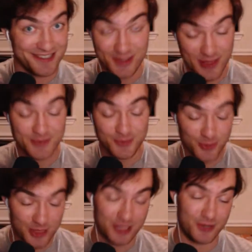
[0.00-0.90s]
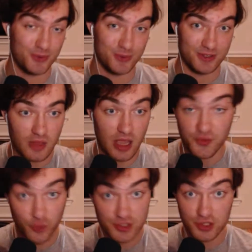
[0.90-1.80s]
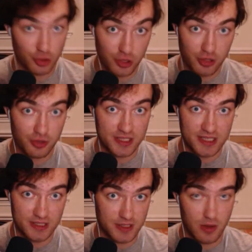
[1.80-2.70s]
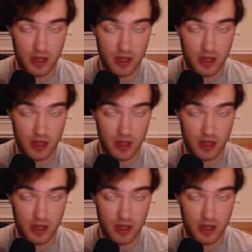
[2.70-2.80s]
So that's really cool. As far as learning all these things go,